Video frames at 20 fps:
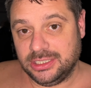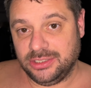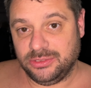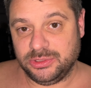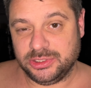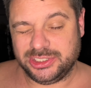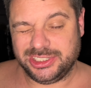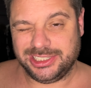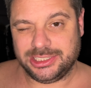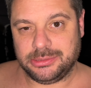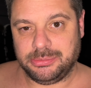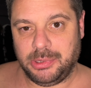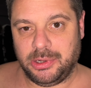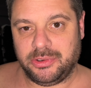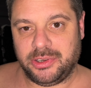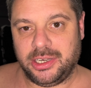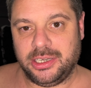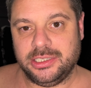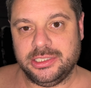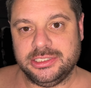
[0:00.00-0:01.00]
We'll see you
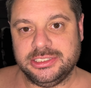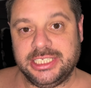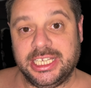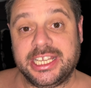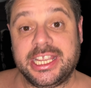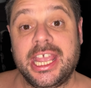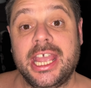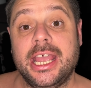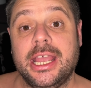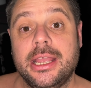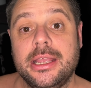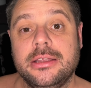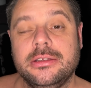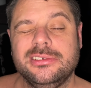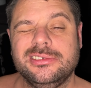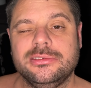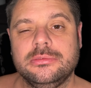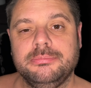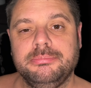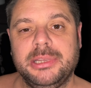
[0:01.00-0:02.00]
tomorrow. Take care.
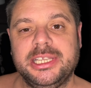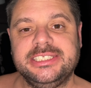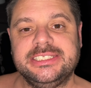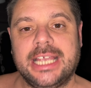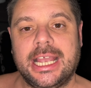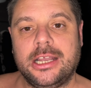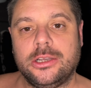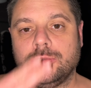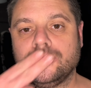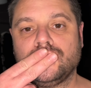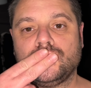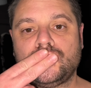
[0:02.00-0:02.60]
Peace out.